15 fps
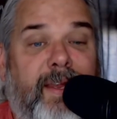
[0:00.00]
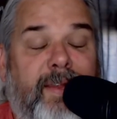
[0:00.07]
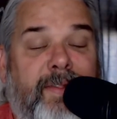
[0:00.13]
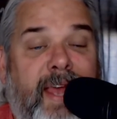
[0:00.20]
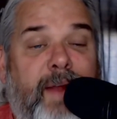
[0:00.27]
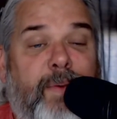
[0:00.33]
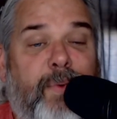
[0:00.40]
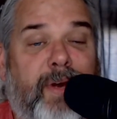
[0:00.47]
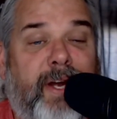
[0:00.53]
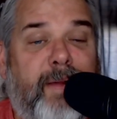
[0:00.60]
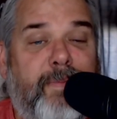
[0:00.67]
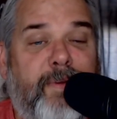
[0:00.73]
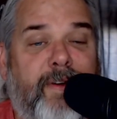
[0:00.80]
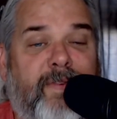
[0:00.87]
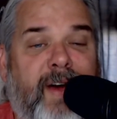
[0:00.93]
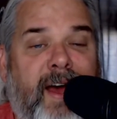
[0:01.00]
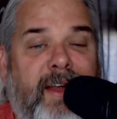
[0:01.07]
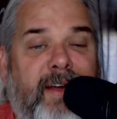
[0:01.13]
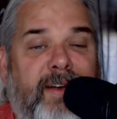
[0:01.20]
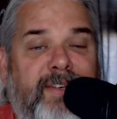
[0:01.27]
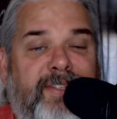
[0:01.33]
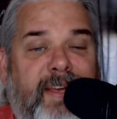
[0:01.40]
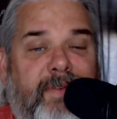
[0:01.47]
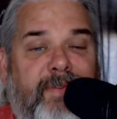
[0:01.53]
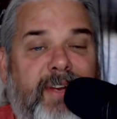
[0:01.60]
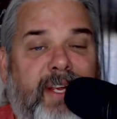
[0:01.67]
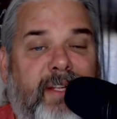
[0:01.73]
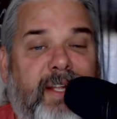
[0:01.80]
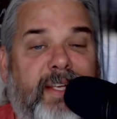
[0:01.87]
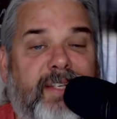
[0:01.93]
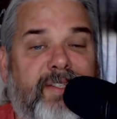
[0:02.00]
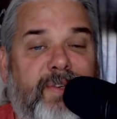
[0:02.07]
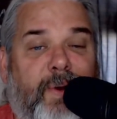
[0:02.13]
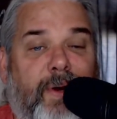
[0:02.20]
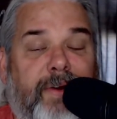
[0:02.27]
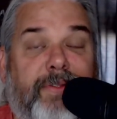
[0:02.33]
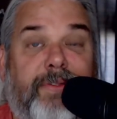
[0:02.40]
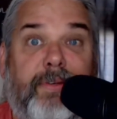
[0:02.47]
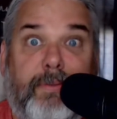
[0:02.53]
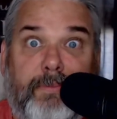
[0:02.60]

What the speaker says: Then we're going to move 170 clicks north.